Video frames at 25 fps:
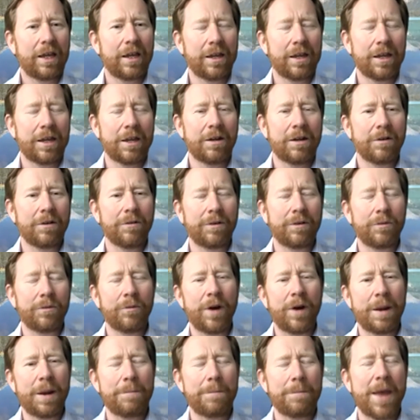
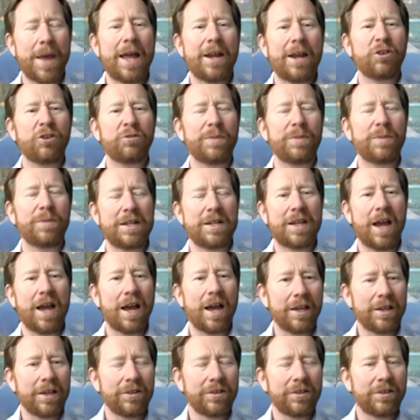what management
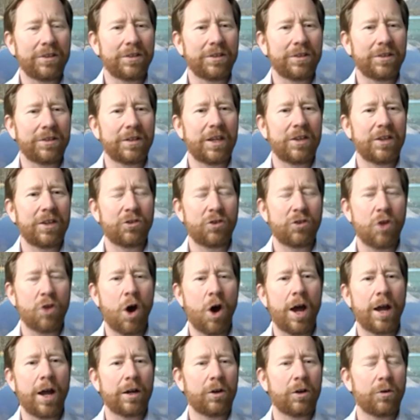does is
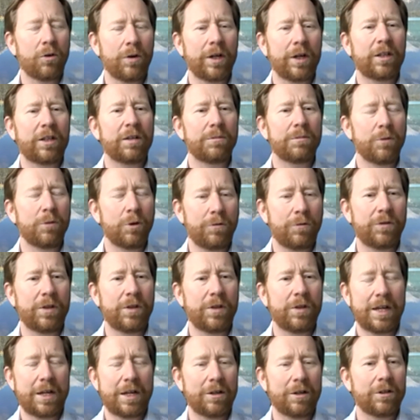not going to move the
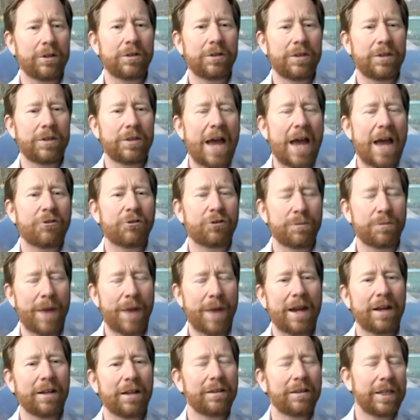needle that
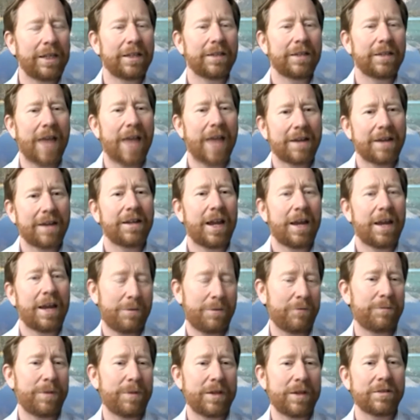dramatically in that type
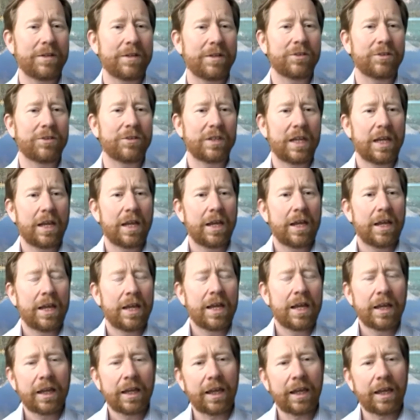of business.
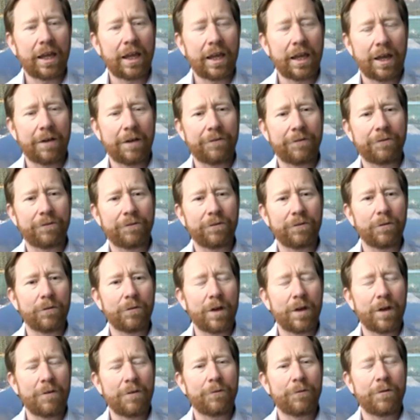If
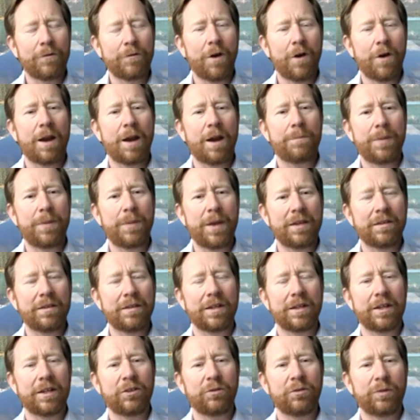we've got a
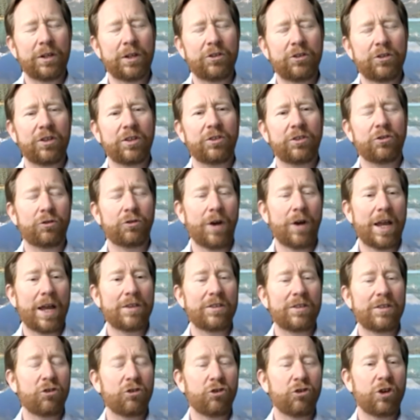business which is
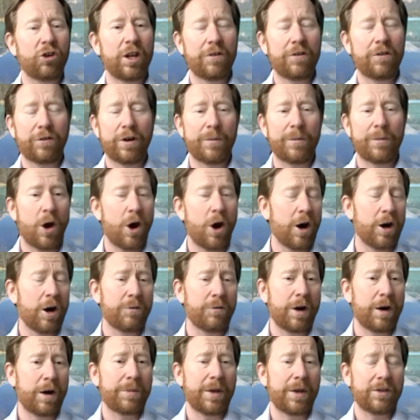transitioning from a
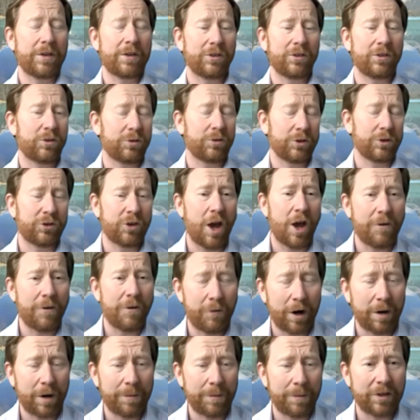hardware business to a
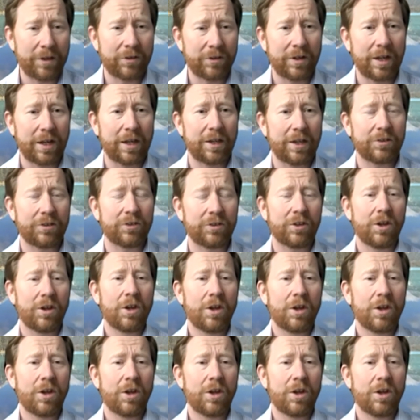software business,